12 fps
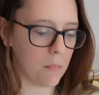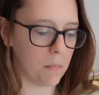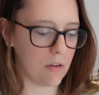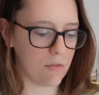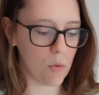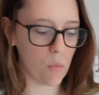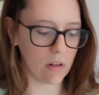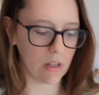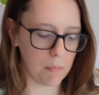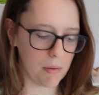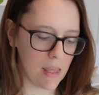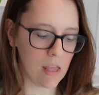But if you want
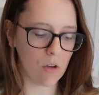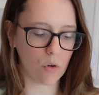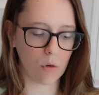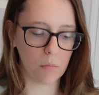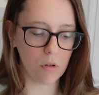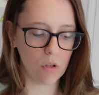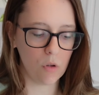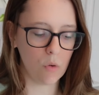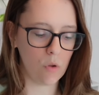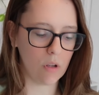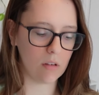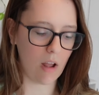like pink or blue,
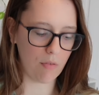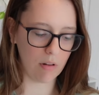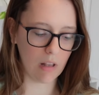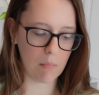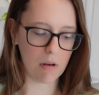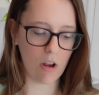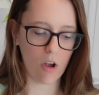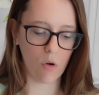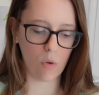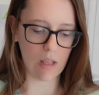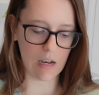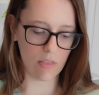you could definitely let me
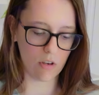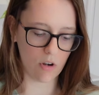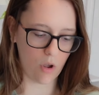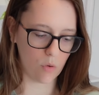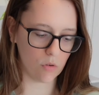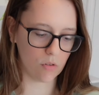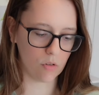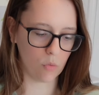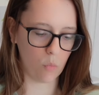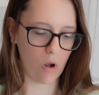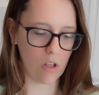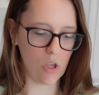know in the notes
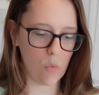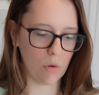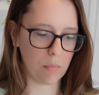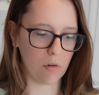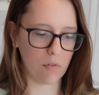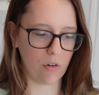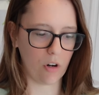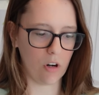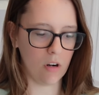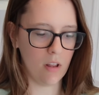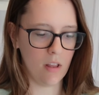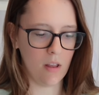what you would prefer.